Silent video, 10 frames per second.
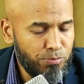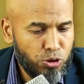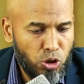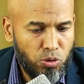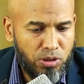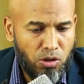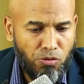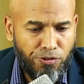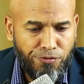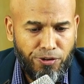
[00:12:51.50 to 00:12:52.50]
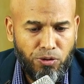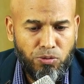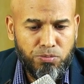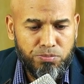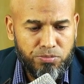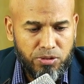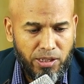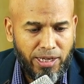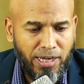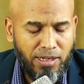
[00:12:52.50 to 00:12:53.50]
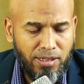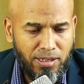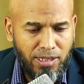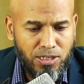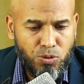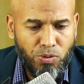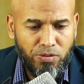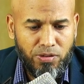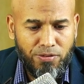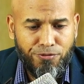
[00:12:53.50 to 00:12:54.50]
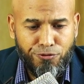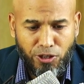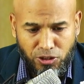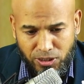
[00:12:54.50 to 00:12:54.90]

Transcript: So the overview, again, is one of the first